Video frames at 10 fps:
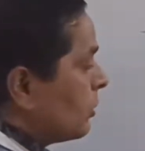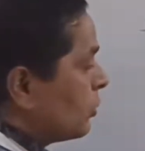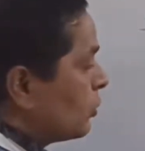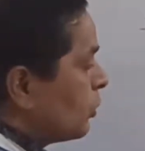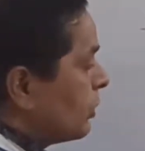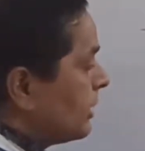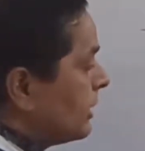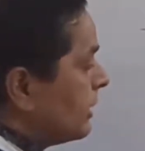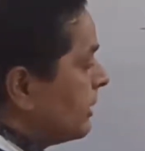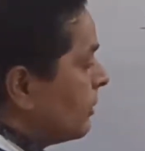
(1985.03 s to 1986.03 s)
So this
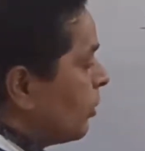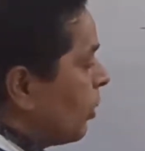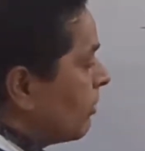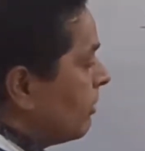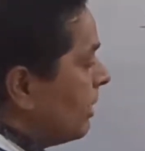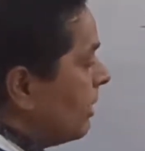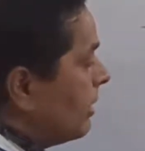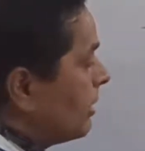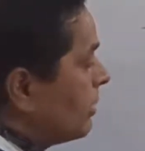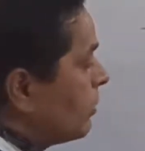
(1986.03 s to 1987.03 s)
is
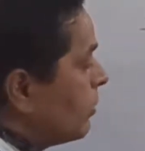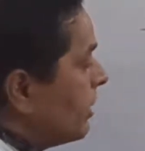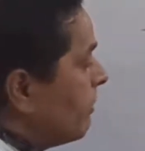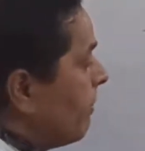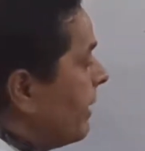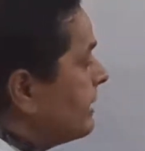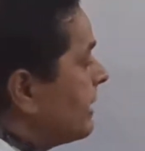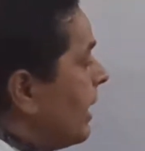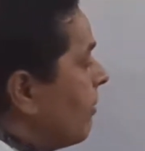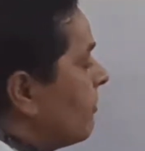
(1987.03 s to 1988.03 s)
normal, so it
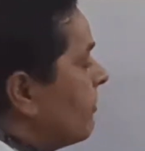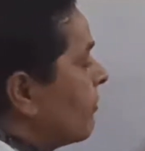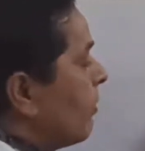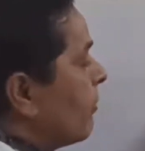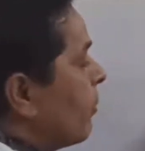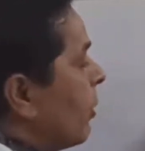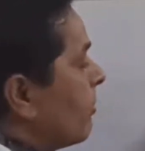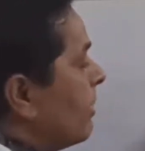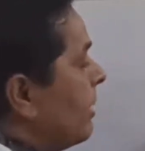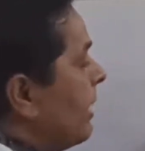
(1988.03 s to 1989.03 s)
bends away from
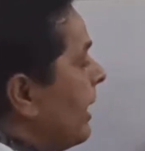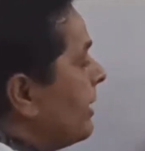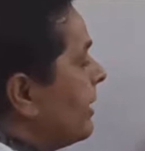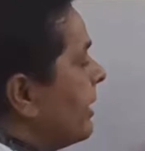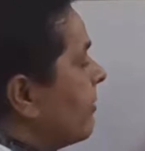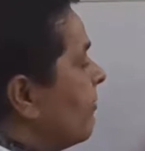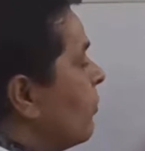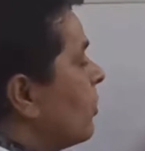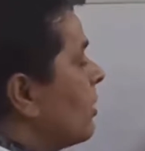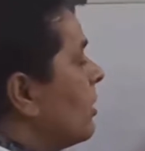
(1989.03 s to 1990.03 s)
normal, and
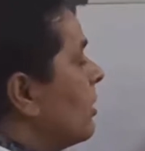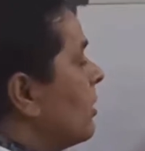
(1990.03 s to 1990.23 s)
therefore,